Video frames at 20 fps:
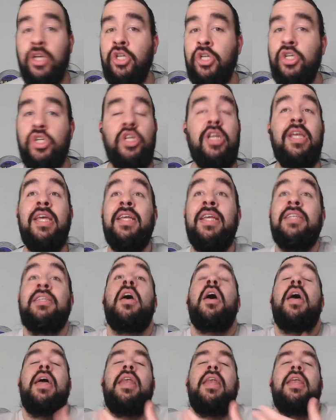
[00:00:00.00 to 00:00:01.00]
she is
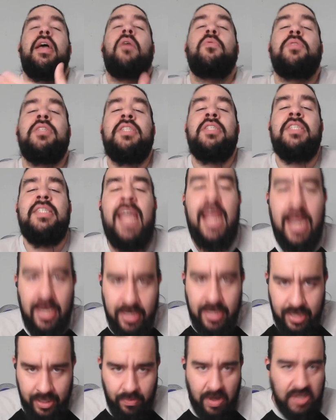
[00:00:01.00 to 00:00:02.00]
an
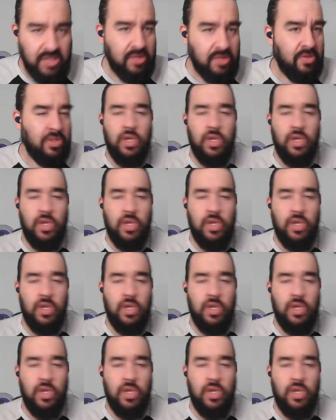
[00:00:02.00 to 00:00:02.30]
outstanding wrestler.